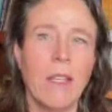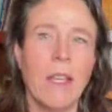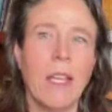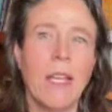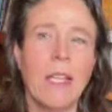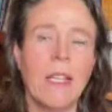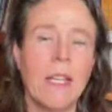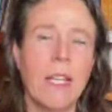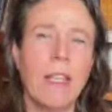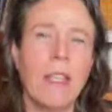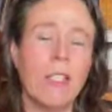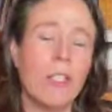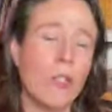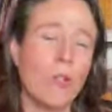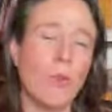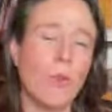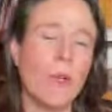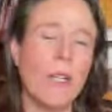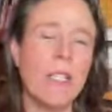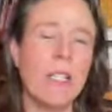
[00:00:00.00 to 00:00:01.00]
And this is
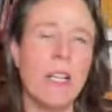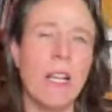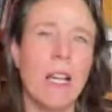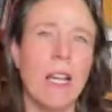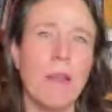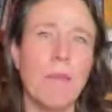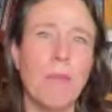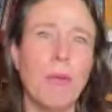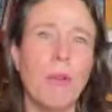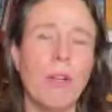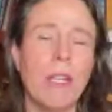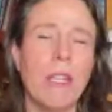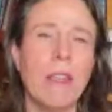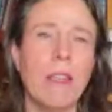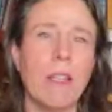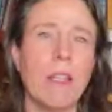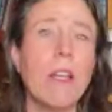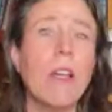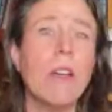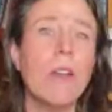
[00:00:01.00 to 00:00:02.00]
the reason I put in
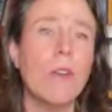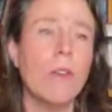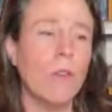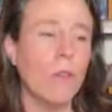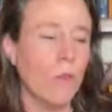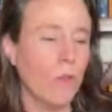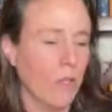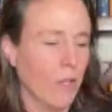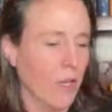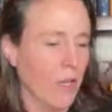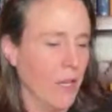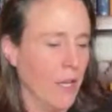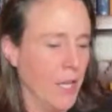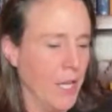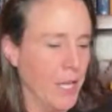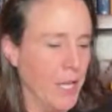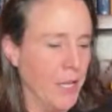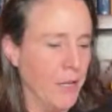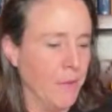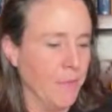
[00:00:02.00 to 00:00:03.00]
the code
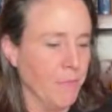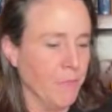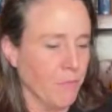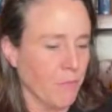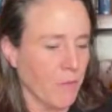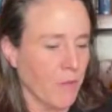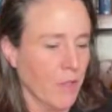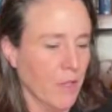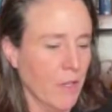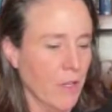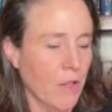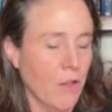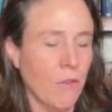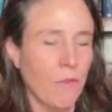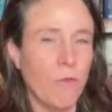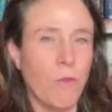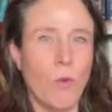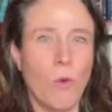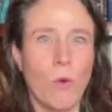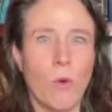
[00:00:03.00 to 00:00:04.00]

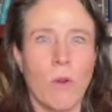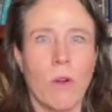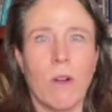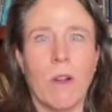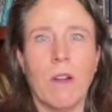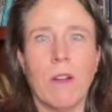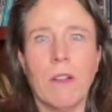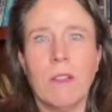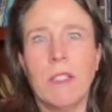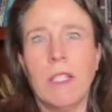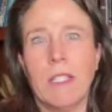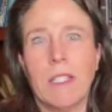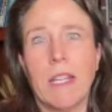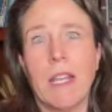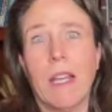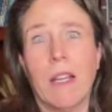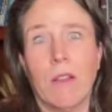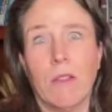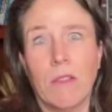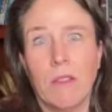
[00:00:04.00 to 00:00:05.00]
for
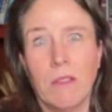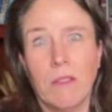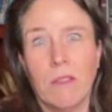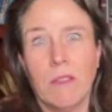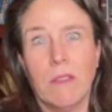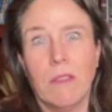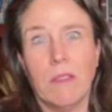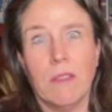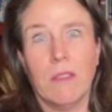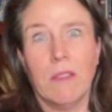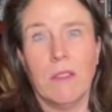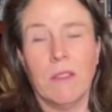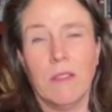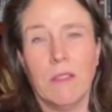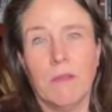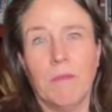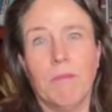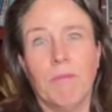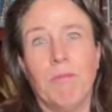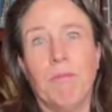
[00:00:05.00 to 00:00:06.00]
discount.
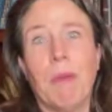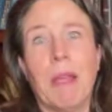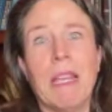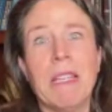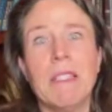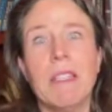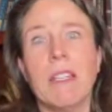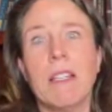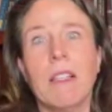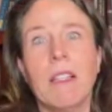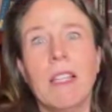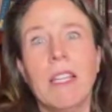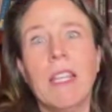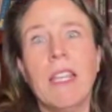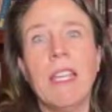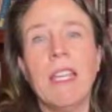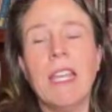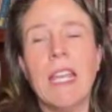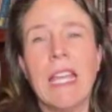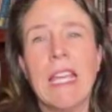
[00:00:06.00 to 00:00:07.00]

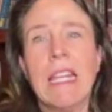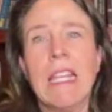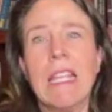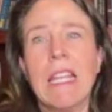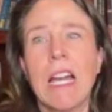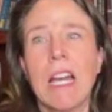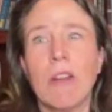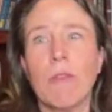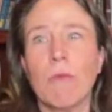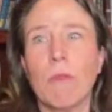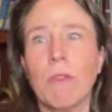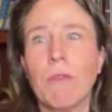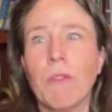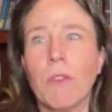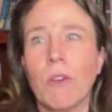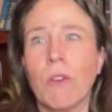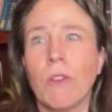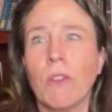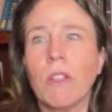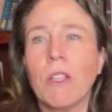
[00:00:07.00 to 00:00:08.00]
Basically, any kind of
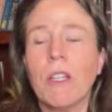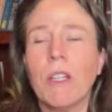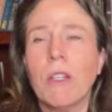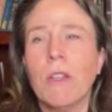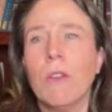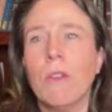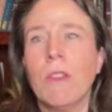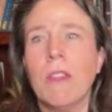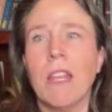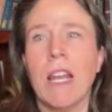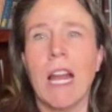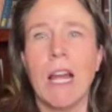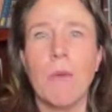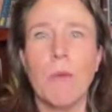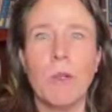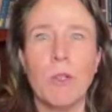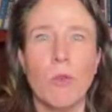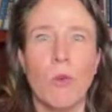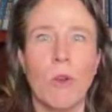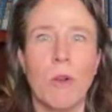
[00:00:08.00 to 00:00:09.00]
referral code that I
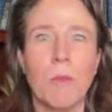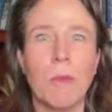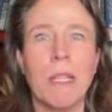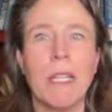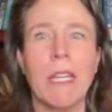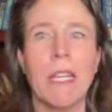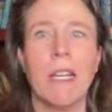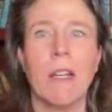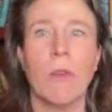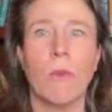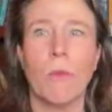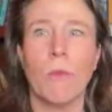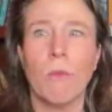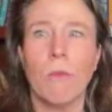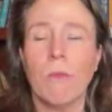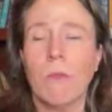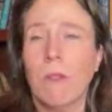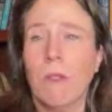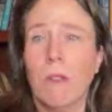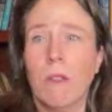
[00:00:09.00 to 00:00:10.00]
would normally get a
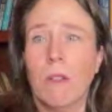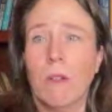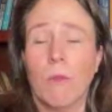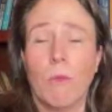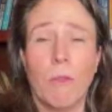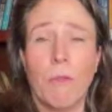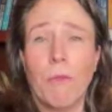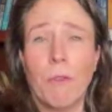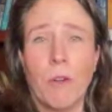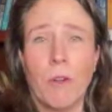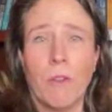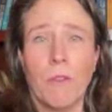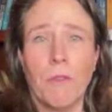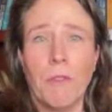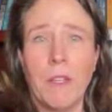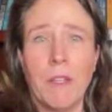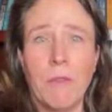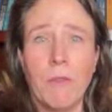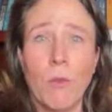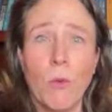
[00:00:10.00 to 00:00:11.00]
referral
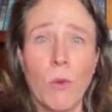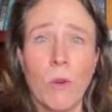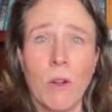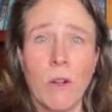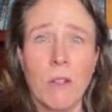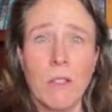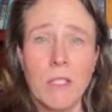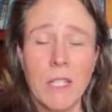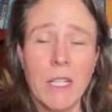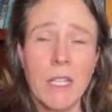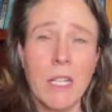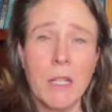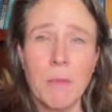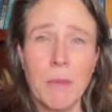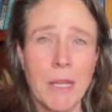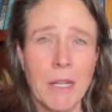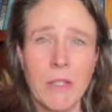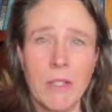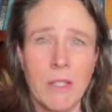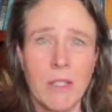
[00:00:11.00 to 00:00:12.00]
fee for sending
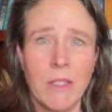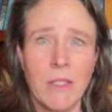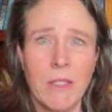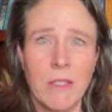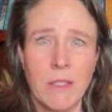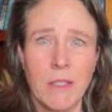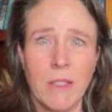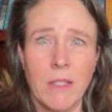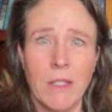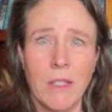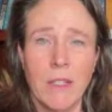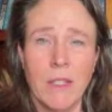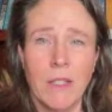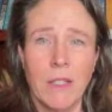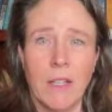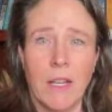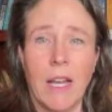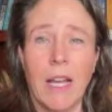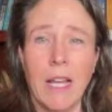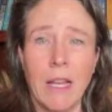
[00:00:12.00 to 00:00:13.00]
patients,
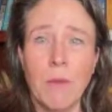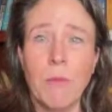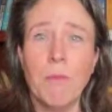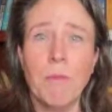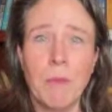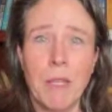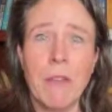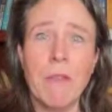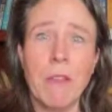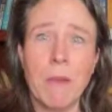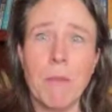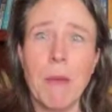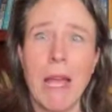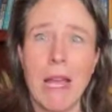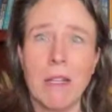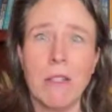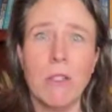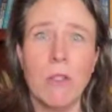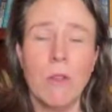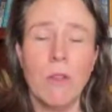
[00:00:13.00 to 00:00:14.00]
I'm giving
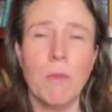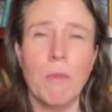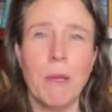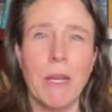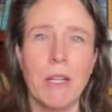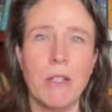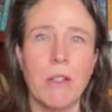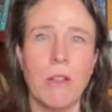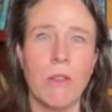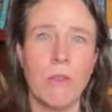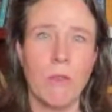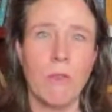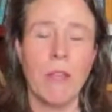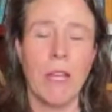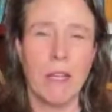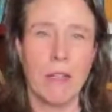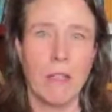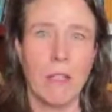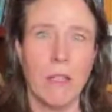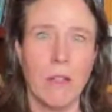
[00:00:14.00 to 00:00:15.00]
back to the patient through
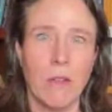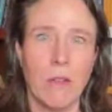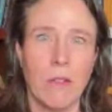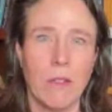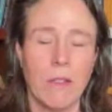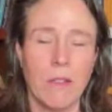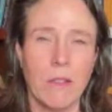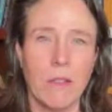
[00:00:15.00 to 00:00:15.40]
that code.